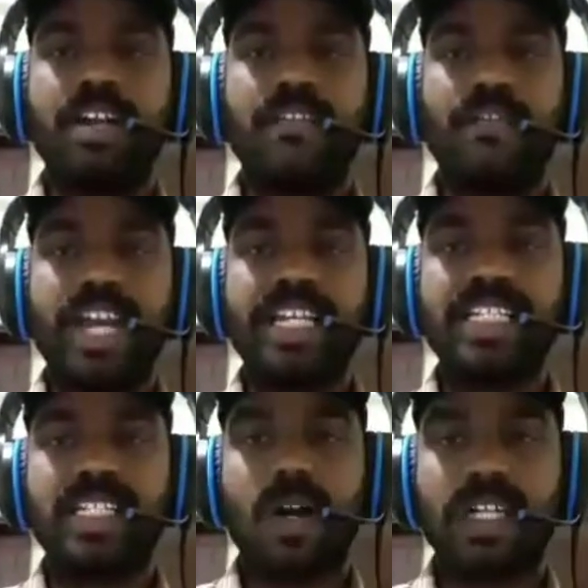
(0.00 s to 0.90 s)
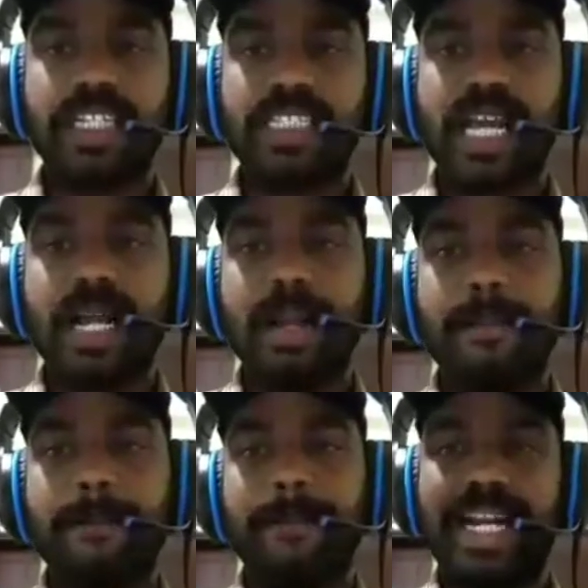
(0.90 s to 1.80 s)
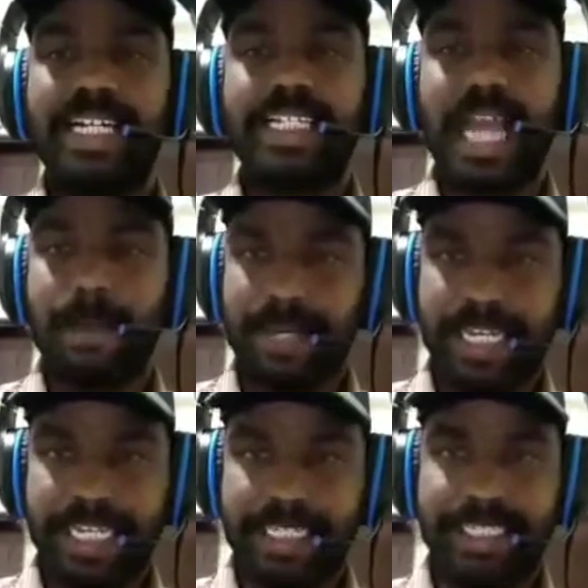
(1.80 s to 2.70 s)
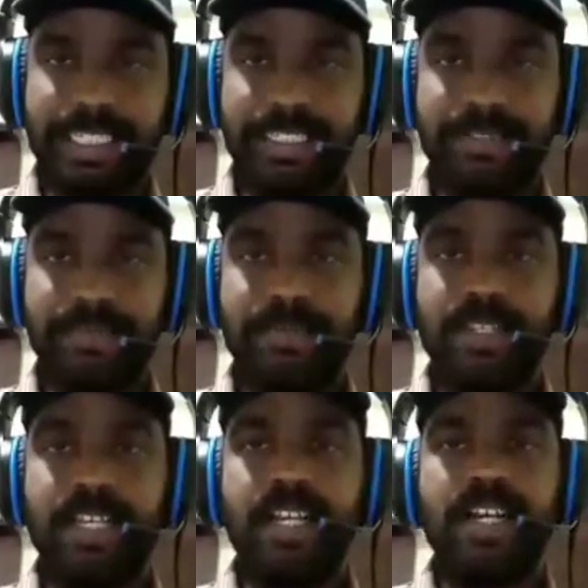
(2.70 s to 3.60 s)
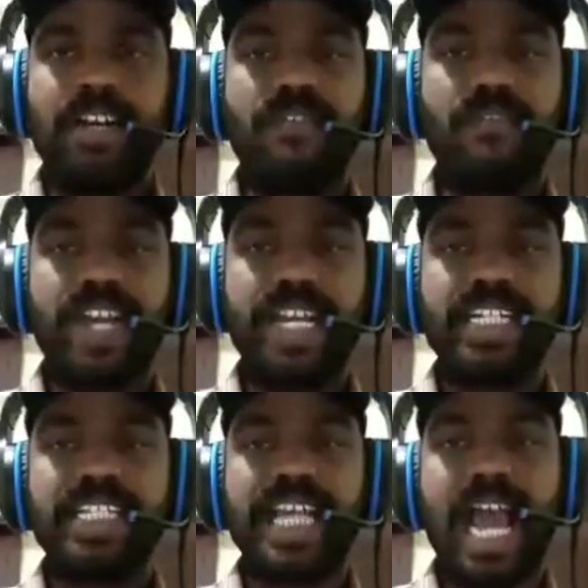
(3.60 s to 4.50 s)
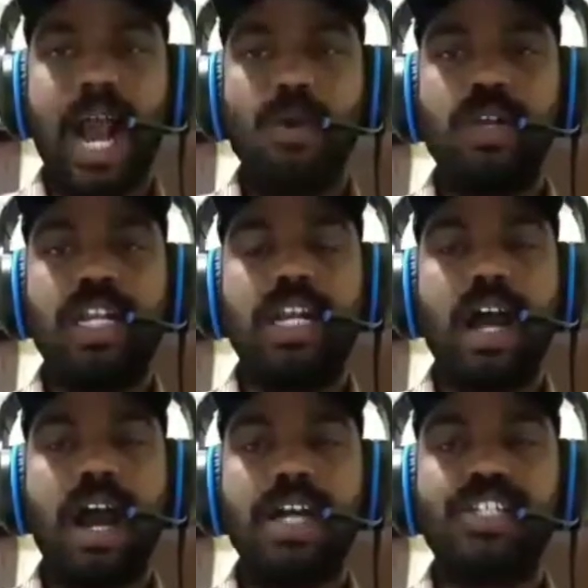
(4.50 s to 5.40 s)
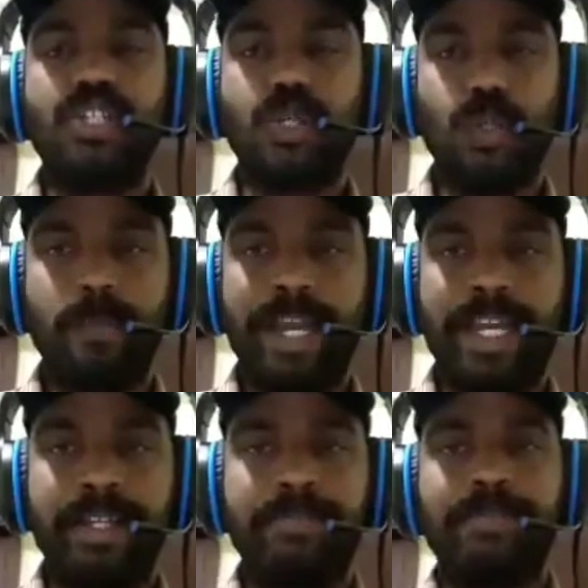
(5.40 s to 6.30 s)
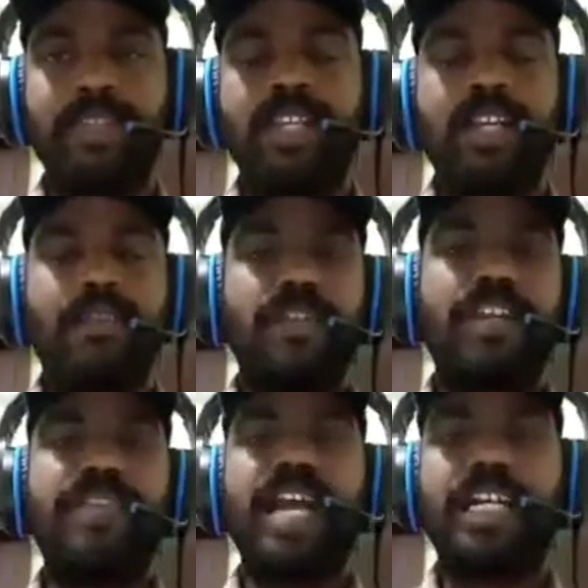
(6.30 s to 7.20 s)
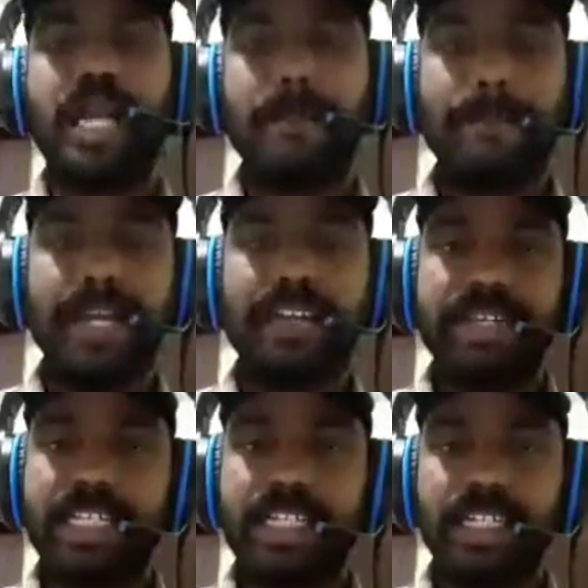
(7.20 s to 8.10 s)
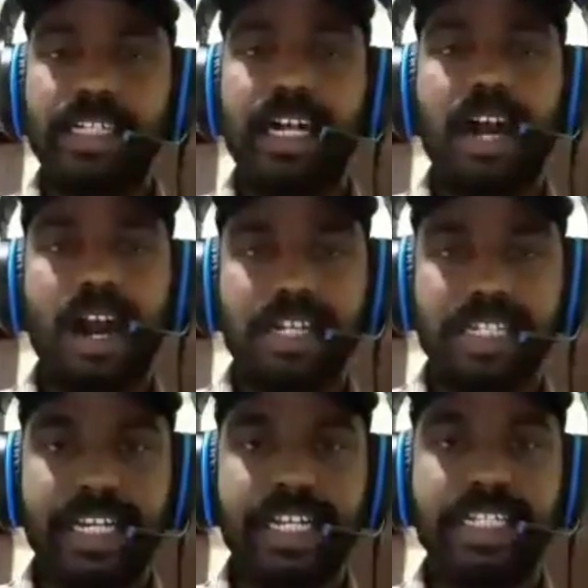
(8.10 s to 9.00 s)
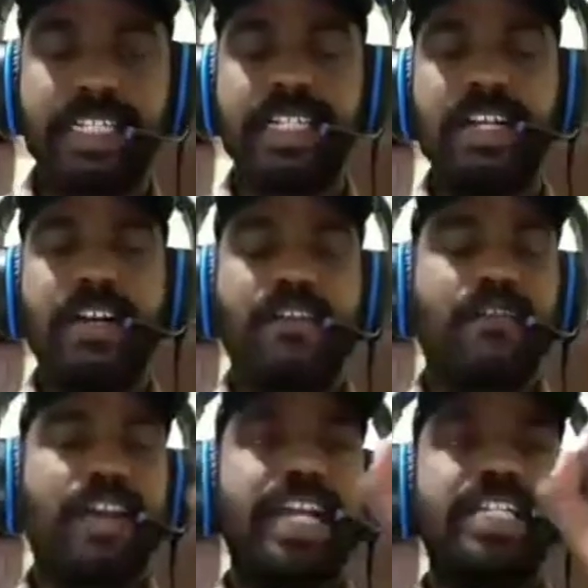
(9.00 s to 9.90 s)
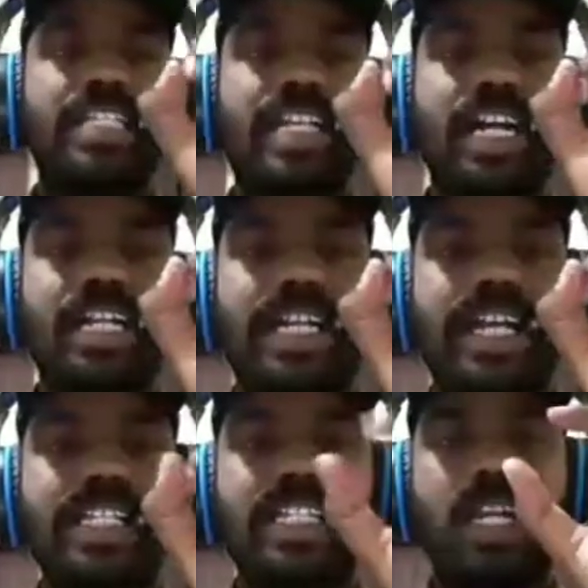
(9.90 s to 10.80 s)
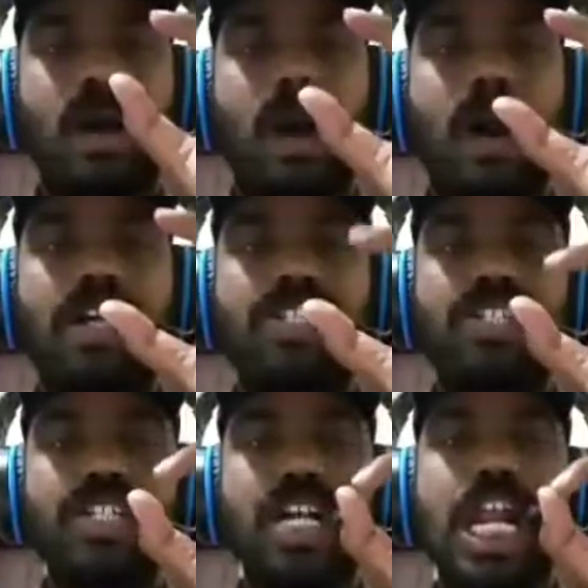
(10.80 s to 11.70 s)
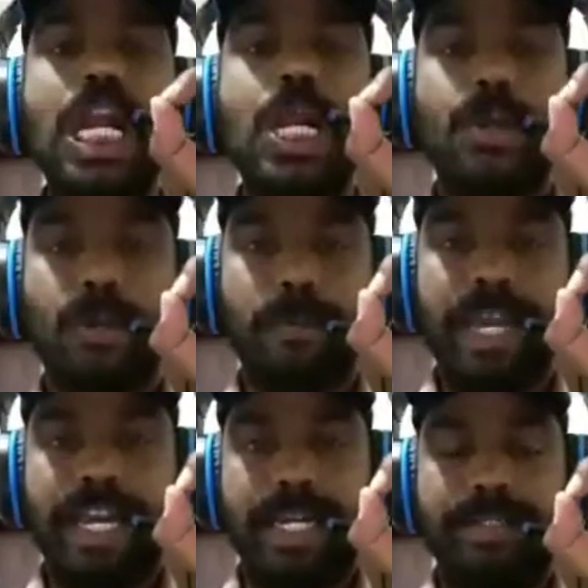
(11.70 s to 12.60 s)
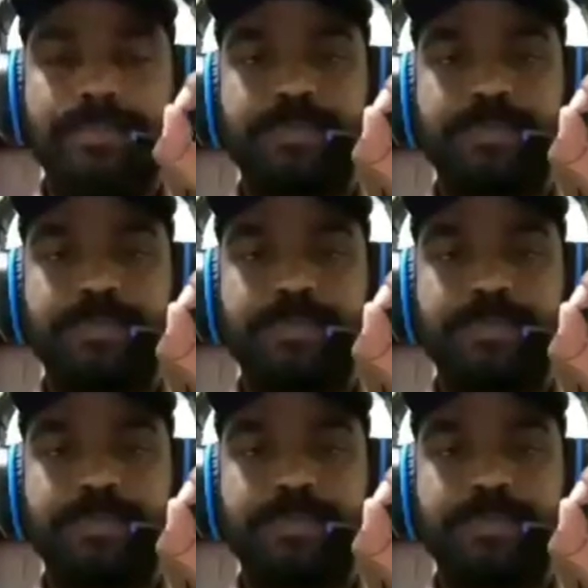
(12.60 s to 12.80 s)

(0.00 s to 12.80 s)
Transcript: Veins start in the blood capillaries. Veins have large lumen. When we are compared with the arteries, veins contains large lumen.